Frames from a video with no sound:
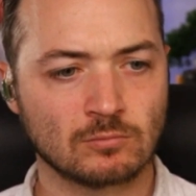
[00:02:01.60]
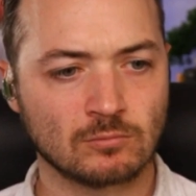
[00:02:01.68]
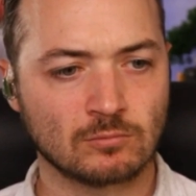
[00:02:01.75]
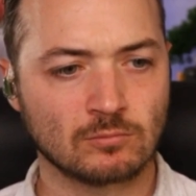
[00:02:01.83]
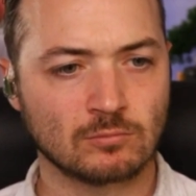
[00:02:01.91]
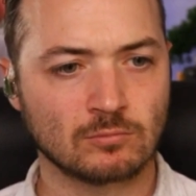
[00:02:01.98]

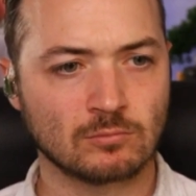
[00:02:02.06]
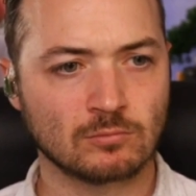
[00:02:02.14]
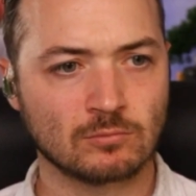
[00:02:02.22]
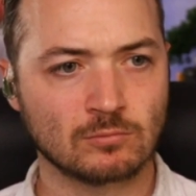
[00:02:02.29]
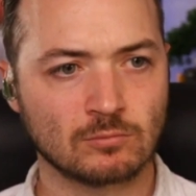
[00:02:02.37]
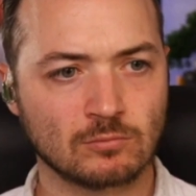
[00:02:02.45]

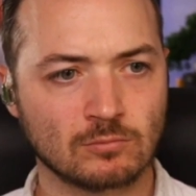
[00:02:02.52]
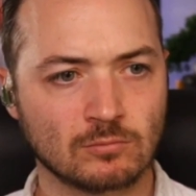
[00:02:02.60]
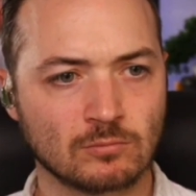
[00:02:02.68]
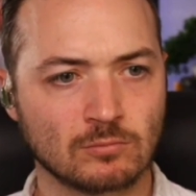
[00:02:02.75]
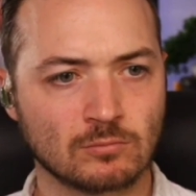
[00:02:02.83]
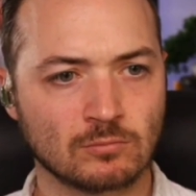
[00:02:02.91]

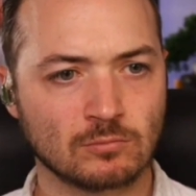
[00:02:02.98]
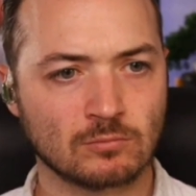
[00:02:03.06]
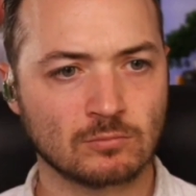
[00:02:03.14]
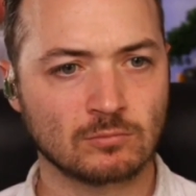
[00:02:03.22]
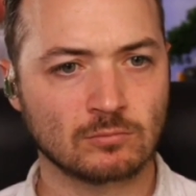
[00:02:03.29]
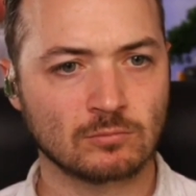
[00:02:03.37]

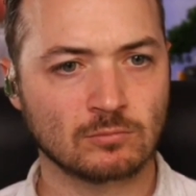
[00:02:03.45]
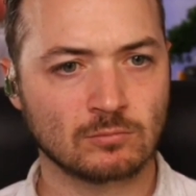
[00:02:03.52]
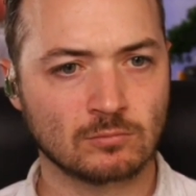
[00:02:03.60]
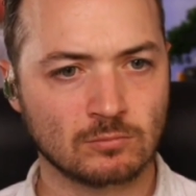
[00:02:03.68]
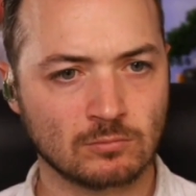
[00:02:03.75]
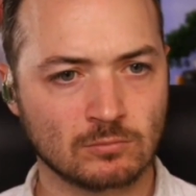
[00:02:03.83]

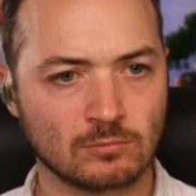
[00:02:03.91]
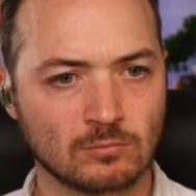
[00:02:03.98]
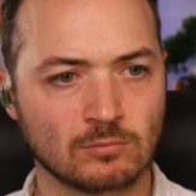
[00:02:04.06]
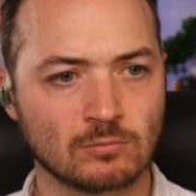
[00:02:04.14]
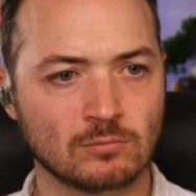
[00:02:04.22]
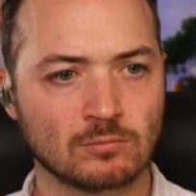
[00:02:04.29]

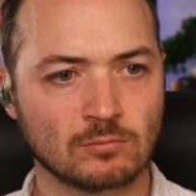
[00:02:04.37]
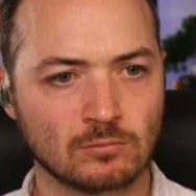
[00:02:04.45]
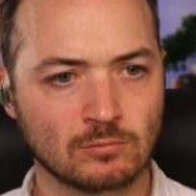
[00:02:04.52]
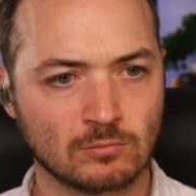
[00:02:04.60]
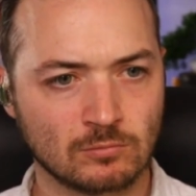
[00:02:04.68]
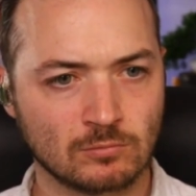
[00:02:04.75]

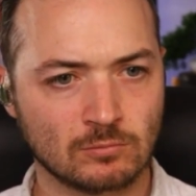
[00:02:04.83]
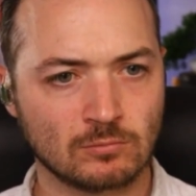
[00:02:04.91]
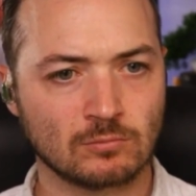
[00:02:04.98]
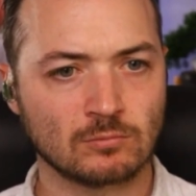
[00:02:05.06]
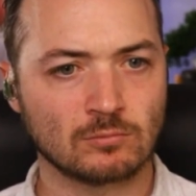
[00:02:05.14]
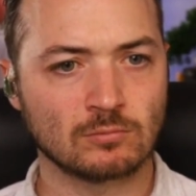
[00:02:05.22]

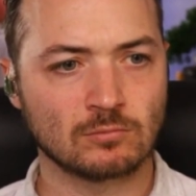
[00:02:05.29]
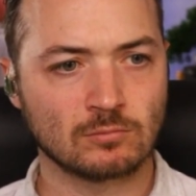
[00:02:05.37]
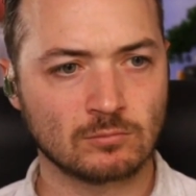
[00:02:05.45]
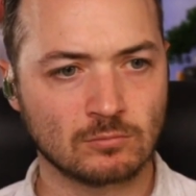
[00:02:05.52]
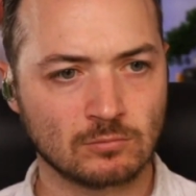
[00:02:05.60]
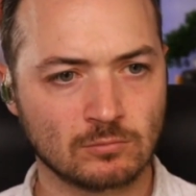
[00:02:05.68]

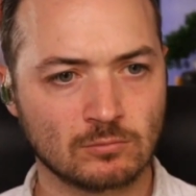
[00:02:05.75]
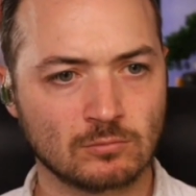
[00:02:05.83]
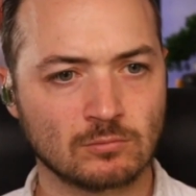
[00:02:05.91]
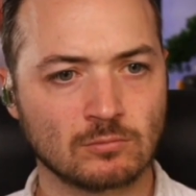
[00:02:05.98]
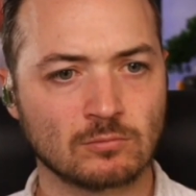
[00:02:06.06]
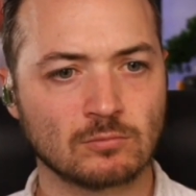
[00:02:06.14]

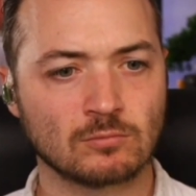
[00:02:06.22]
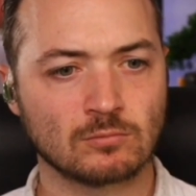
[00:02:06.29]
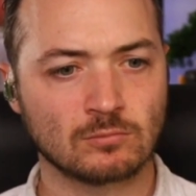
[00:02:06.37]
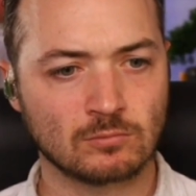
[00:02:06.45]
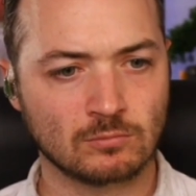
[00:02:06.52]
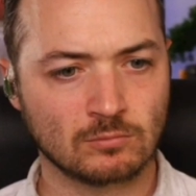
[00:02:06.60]

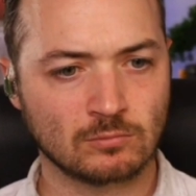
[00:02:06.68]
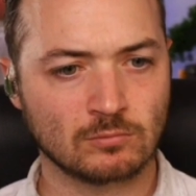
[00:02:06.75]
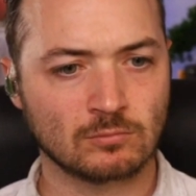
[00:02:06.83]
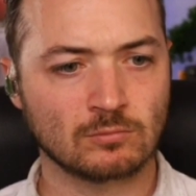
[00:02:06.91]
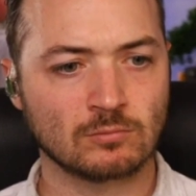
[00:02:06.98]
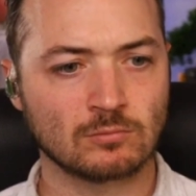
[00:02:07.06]

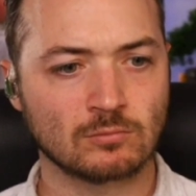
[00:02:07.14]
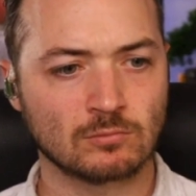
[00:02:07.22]
(not speaking)